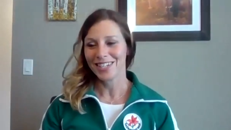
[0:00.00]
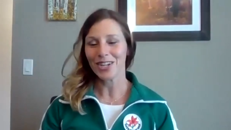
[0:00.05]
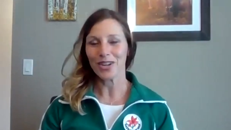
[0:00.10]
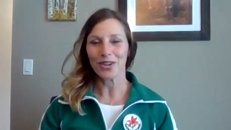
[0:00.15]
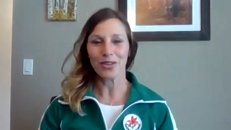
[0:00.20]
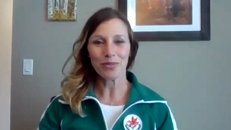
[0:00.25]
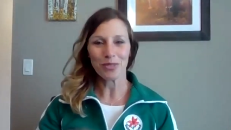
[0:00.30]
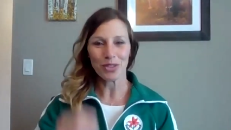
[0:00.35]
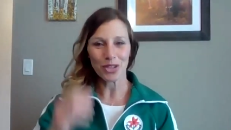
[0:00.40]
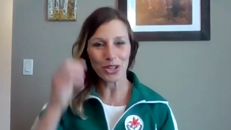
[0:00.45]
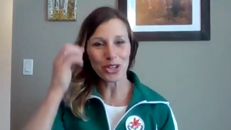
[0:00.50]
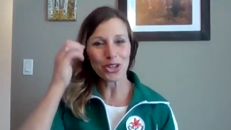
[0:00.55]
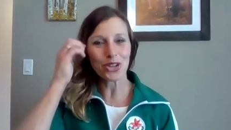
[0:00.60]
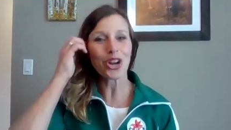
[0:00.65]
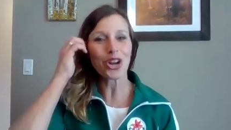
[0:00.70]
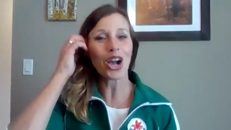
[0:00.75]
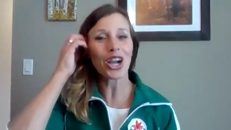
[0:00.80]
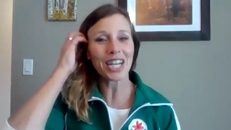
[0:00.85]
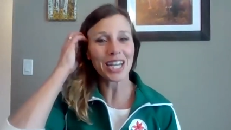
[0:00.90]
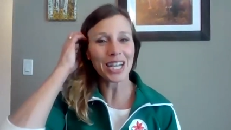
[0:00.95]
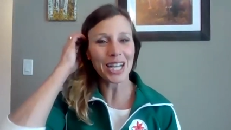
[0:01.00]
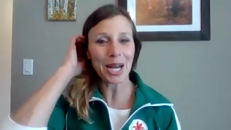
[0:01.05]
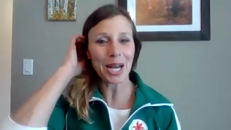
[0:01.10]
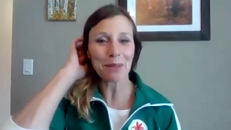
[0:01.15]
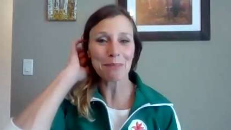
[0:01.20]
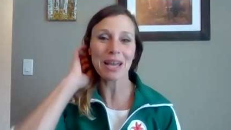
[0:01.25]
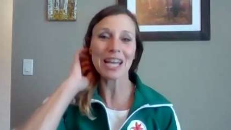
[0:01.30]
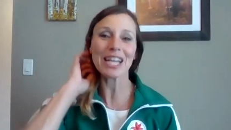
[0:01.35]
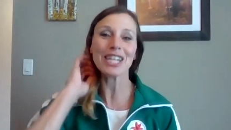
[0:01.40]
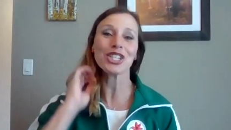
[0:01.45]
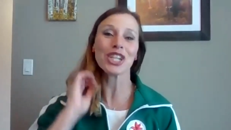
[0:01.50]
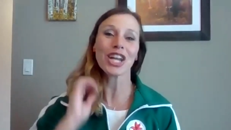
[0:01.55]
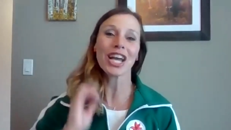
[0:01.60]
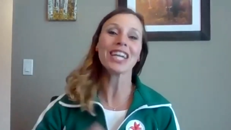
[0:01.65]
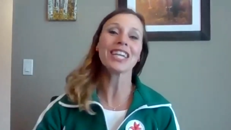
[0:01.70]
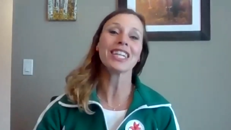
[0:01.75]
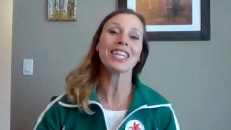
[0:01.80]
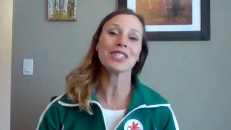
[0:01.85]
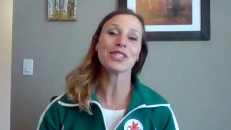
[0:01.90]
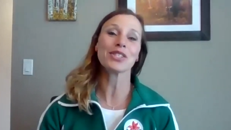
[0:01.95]
you're not going to get a
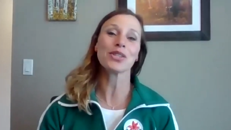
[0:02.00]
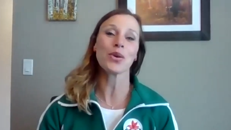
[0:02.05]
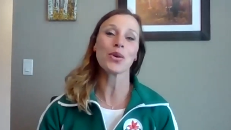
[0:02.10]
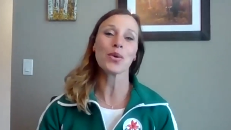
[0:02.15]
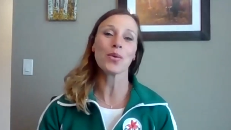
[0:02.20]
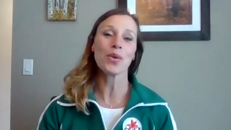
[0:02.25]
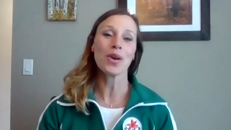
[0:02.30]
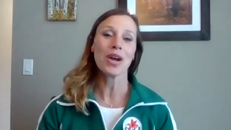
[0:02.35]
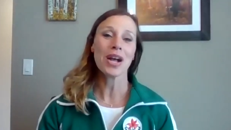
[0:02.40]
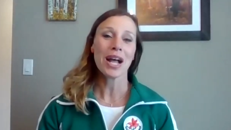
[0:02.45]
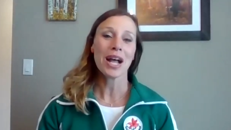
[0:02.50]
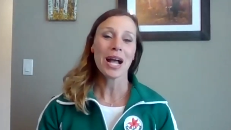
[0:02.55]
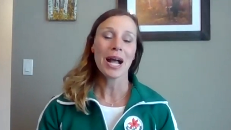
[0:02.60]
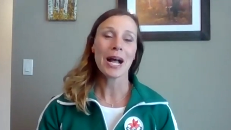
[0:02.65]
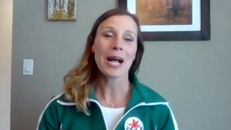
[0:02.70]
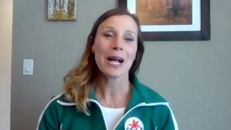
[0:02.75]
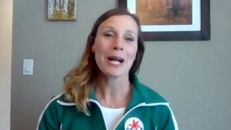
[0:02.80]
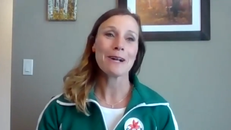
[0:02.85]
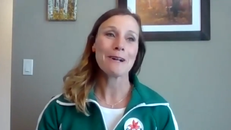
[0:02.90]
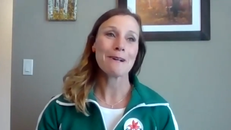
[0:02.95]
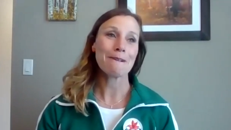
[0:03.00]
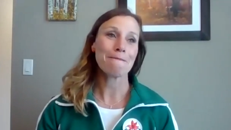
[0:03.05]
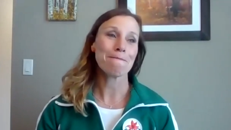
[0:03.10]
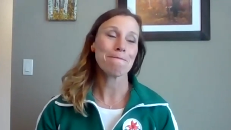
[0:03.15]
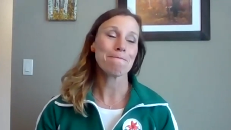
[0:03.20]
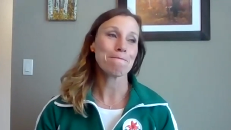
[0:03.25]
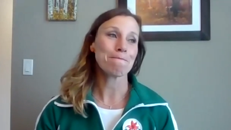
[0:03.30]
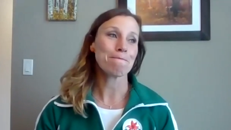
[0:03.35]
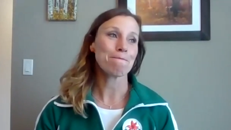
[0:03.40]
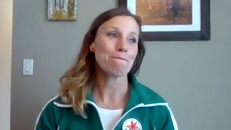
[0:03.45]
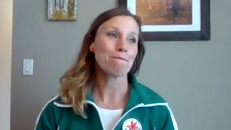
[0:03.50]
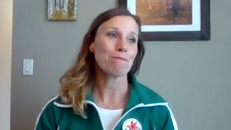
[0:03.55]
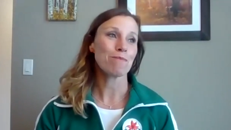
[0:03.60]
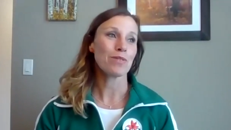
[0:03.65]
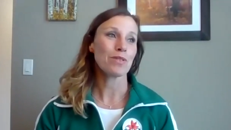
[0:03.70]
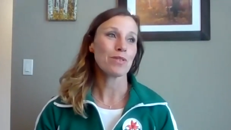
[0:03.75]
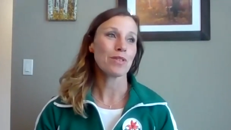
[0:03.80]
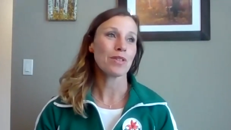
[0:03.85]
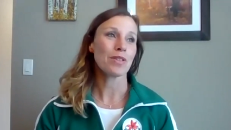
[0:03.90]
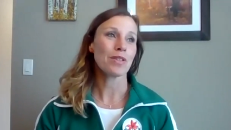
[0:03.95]
paycheck. And so
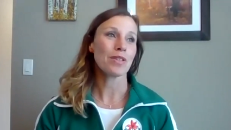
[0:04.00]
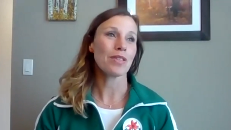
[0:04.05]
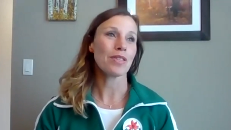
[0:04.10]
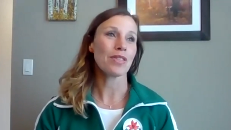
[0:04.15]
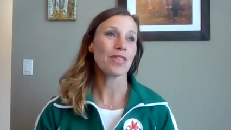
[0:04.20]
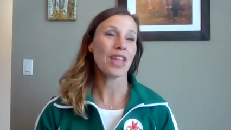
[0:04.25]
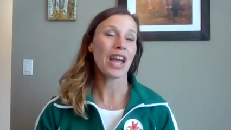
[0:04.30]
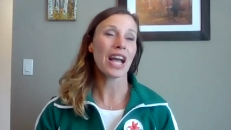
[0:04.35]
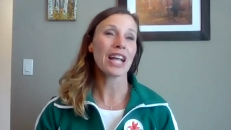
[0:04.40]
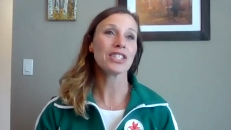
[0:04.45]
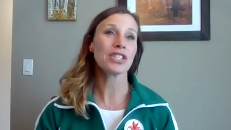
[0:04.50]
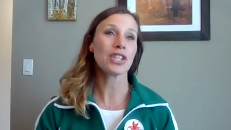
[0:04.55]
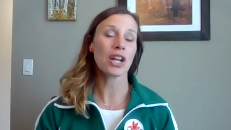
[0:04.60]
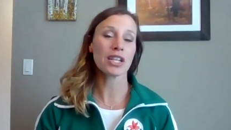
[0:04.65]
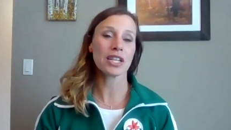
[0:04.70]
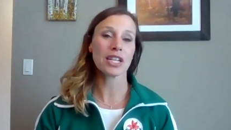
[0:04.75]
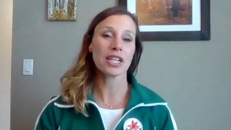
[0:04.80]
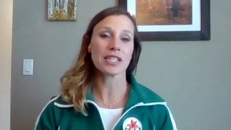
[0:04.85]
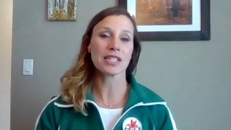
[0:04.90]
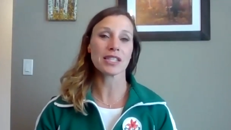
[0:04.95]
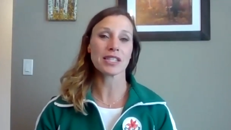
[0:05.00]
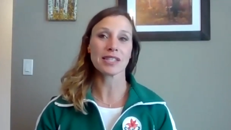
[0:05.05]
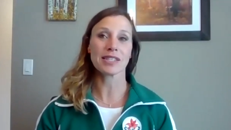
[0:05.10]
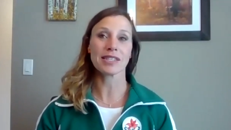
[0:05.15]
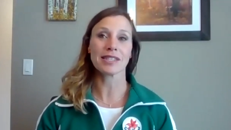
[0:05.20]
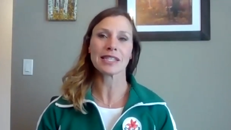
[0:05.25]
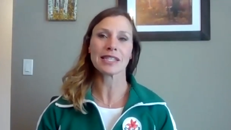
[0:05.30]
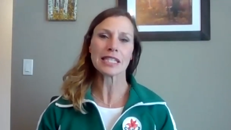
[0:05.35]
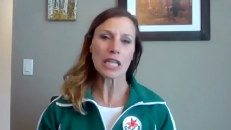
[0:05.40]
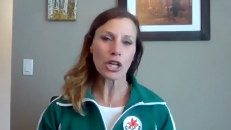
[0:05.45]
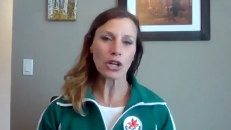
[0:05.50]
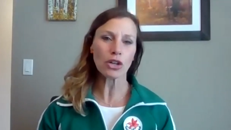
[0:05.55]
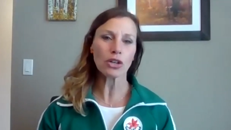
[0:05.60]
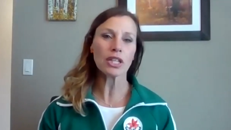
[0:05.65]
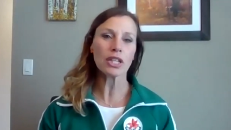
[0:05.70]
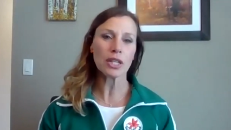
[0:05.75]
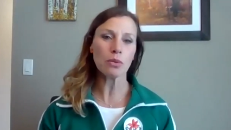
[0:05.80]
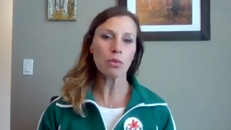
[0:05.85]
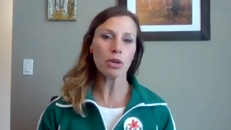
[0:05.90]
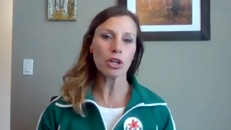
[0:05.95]
that's not
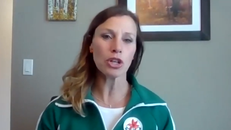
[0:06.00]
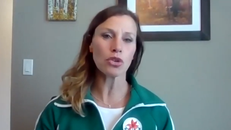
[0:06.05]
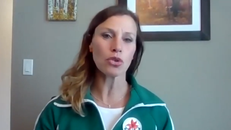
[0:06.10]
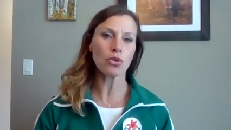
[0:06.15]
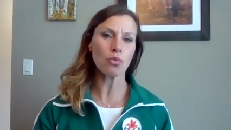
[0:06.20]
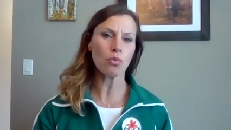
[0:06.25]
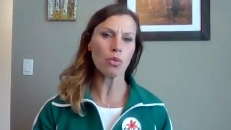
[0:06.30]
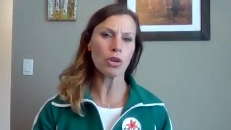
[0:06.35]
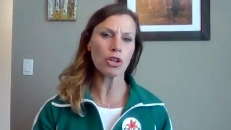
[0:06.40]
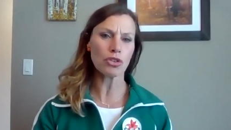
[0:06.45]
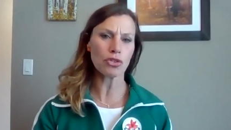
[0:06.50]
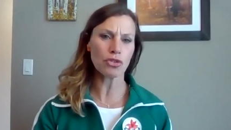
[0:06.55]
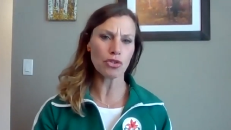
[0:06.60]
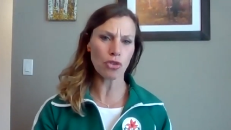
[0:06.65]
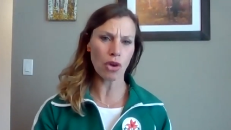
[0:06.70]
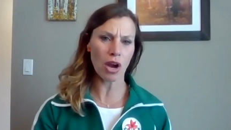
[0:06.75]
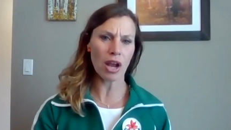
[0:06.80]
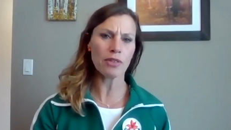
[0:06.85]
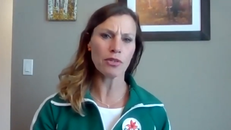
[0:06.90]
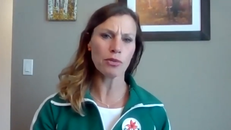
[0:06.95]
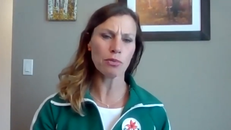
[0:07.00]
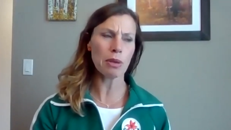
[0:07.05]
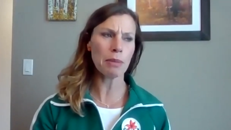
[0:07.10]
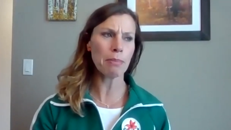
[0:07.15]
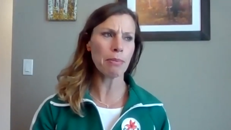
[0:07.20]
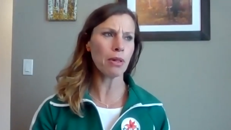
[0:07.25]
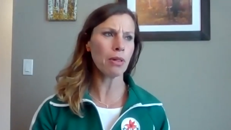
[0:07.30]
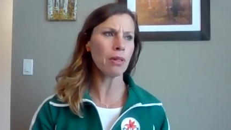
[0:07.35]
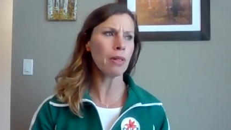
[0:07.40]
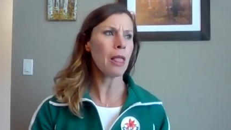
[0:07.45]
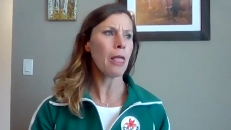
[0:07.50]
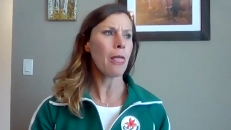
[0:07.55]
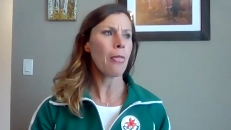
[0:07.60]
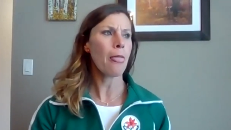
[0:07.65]
necessarily what drives people